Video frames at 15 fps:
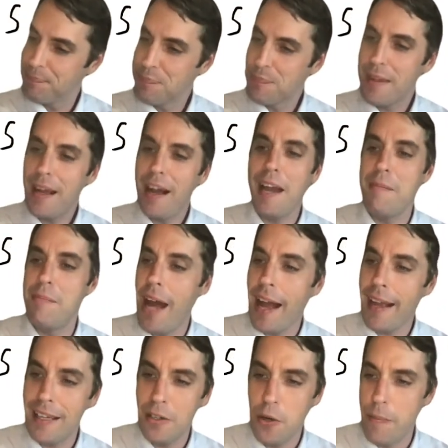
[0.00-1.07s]
I'm
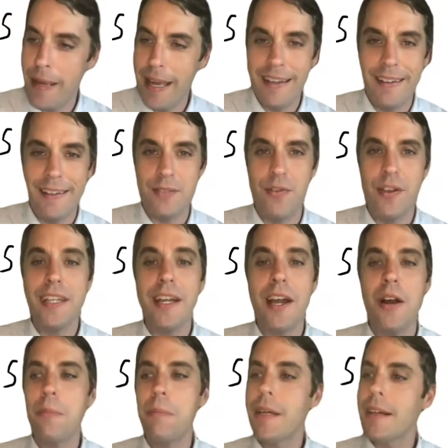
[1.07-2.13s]
not going to abandon this
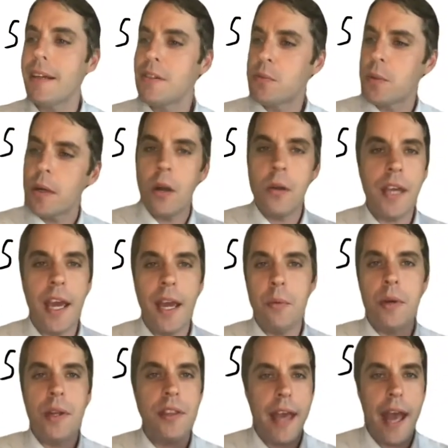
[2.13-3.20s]
video because we're okay
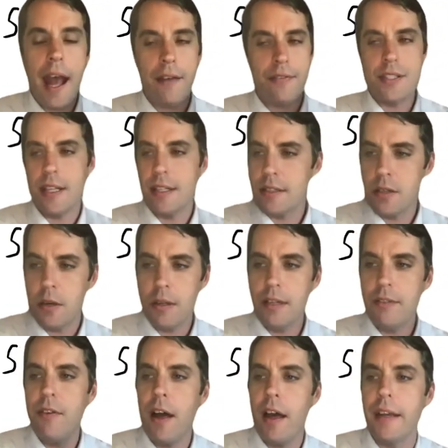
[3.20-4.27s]
with gaffes. That's totally
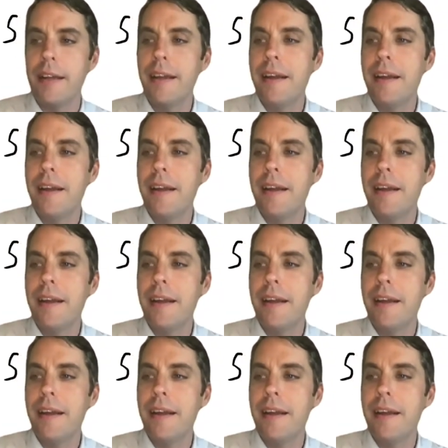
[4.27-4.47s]
fine.